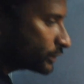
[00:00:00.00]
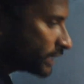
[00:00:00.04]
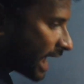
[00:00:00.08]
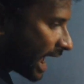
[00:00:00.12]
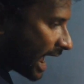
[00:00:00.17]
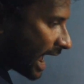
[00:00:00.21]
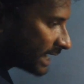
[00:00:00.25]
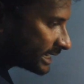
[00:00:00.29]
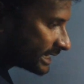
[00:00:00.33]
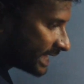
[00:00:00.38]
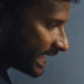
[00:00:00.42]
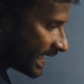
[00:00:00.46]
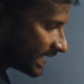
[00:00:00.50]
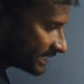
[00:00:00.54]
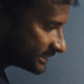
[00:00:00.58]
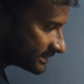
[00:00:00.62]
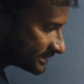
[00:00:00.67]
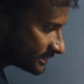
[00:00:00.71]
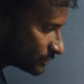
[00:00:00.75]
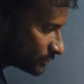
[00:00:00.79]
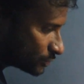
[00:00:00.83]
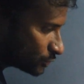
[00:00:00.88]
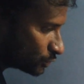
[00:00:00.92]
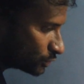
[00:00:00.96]
to add
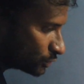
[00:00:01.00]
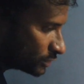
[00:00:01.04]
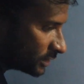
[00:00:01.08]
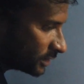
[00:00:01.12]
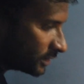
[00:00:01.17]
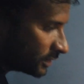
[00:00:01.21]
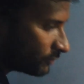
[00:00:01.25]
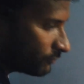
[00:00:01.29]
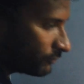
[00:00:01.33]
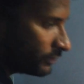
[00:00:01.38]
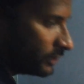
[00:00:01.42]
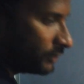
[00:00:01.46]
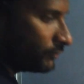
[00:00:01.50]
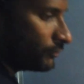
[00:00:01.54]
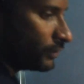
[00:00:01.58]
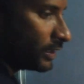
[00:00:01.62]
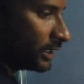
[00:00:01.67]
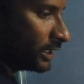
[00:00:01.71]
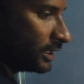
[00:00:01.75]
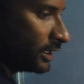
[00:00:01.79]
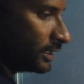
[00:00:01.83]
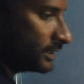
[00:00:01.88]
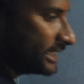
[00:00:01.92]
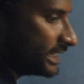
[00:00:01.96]
s to the
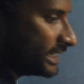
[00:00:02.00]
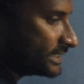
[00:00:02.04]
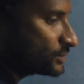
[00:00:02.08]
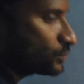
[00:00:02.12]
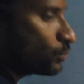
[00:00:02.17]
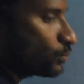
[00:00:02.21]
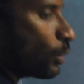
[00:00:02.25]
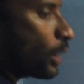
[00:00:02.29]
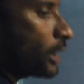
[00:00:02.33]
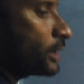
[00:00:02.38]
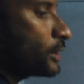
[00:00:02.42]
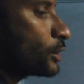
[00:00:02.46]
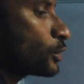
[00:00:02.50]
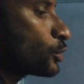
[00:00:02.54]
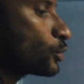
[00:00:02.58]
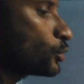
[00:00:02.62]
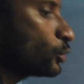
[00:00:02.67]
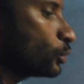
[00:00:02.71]
V1. That's one